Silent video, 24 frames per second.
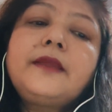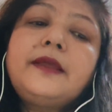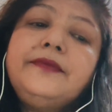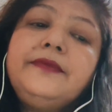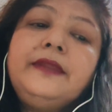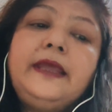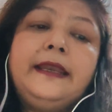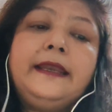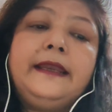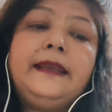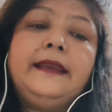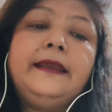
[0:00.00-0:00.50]

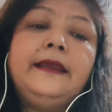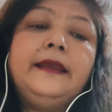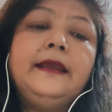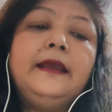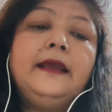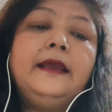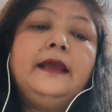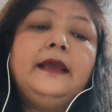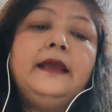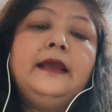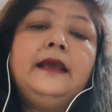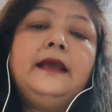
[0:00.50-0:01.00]
Then
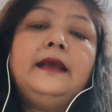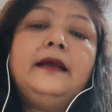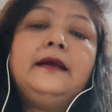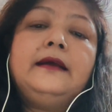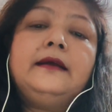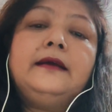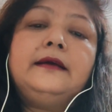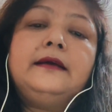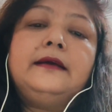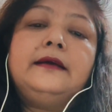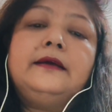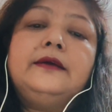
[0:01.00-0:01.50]

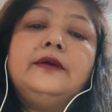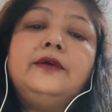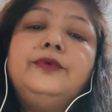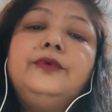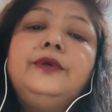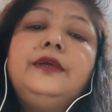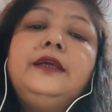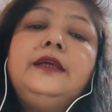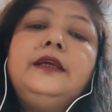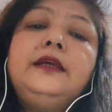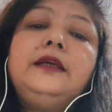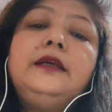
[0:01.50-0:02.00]

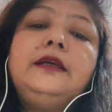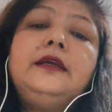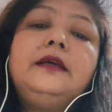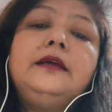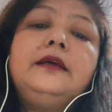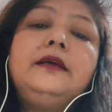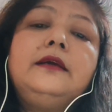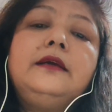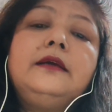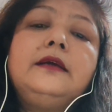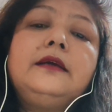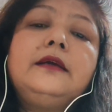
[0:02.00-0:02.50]
we
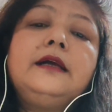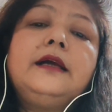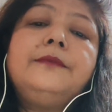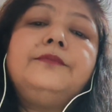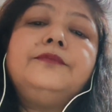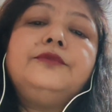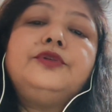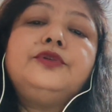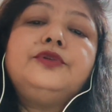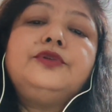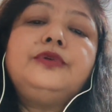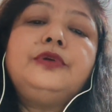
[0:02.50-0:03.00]

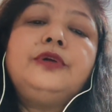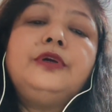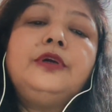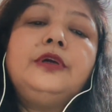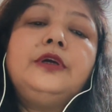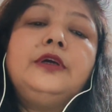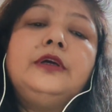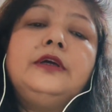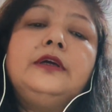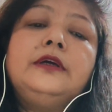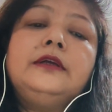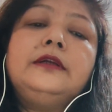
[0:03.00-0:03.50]
come to
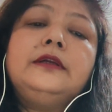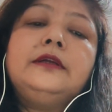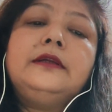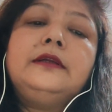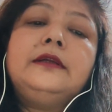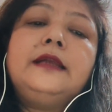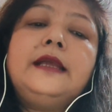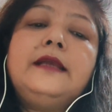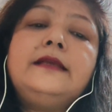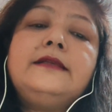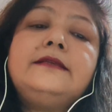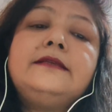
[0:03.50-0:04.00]

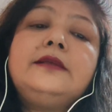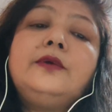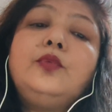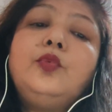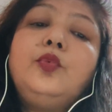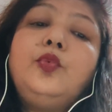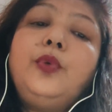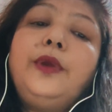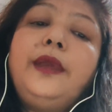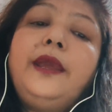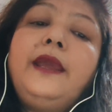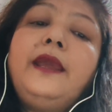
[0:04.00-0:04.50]
next, the
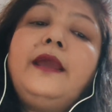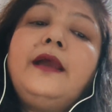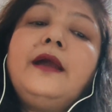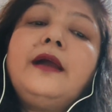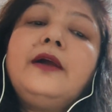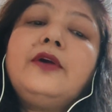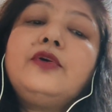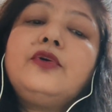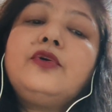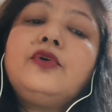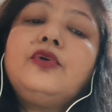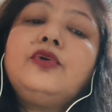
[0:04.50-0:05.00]
way a
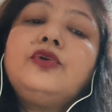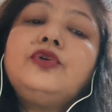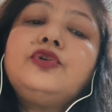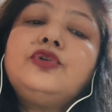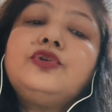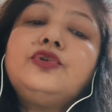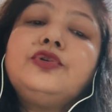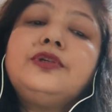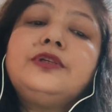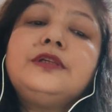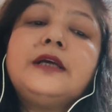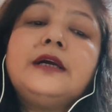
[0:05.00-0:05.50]
crow
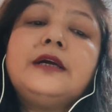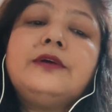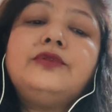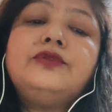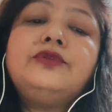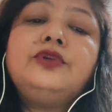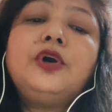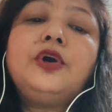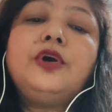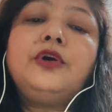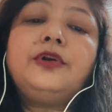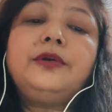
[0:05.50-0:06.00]
shook
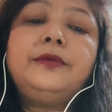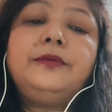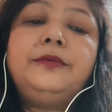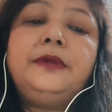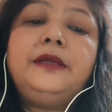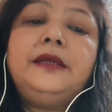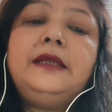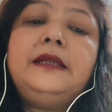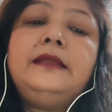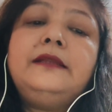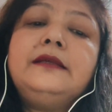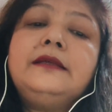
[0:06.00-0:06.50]
down on
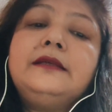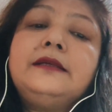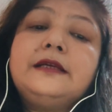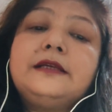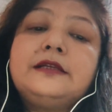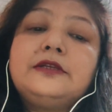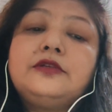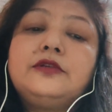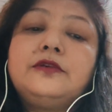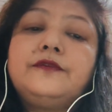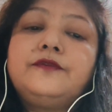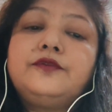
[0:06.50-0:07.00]
me the
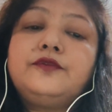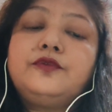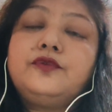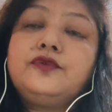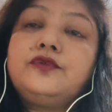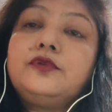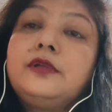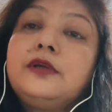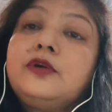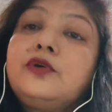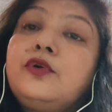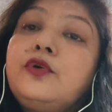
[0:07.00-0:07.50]
dust of snow.
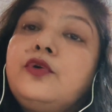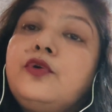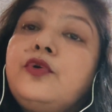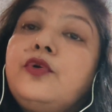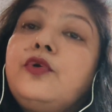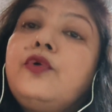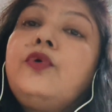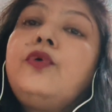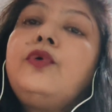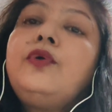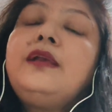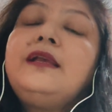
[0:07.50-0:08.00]
The
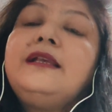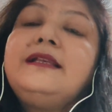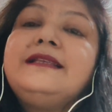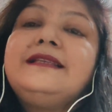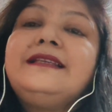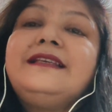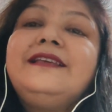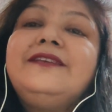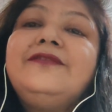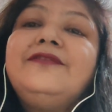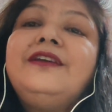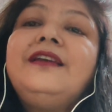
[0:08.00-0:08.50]
crow is
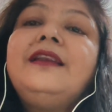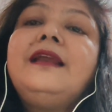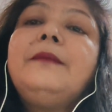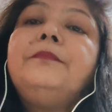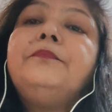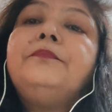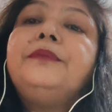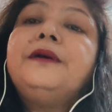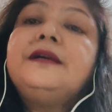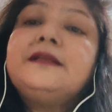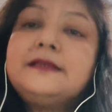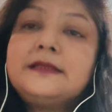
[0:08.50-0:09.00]
given a
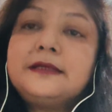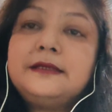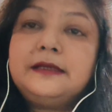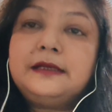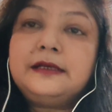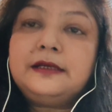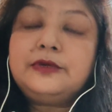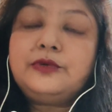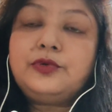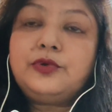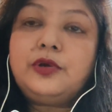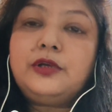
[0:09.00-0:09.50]

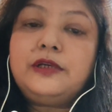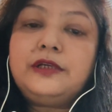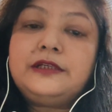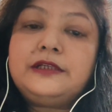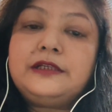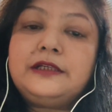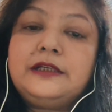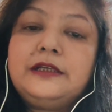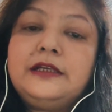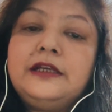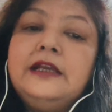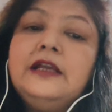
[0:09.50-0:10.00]
personal
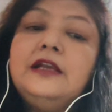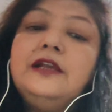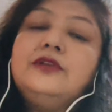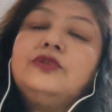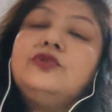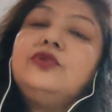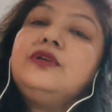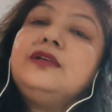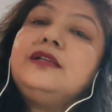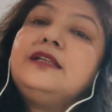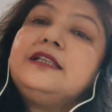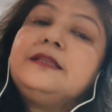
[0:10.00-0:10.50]
quality.
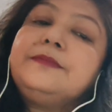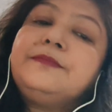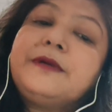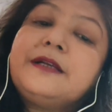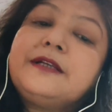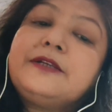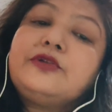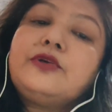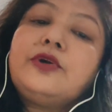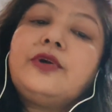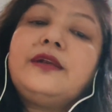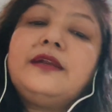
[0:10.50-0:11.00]
So it is
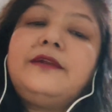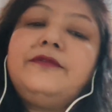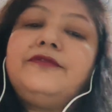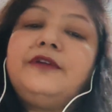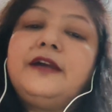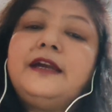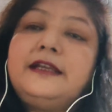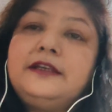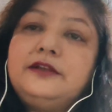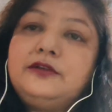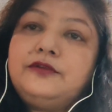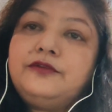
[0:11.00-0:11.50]

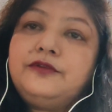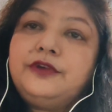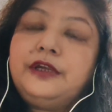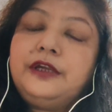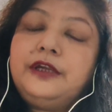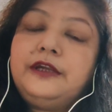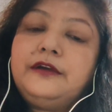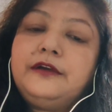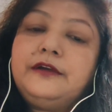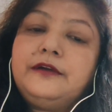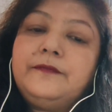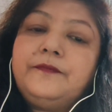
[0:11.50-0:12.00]
personified over
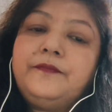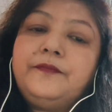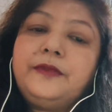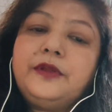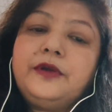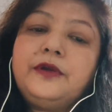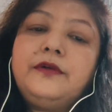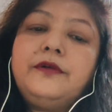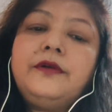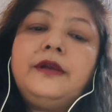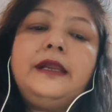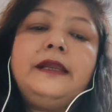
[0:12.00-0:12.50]
here.
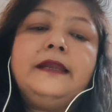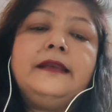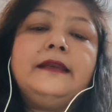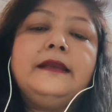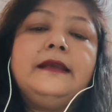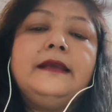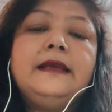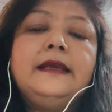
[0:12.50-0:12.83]
All right.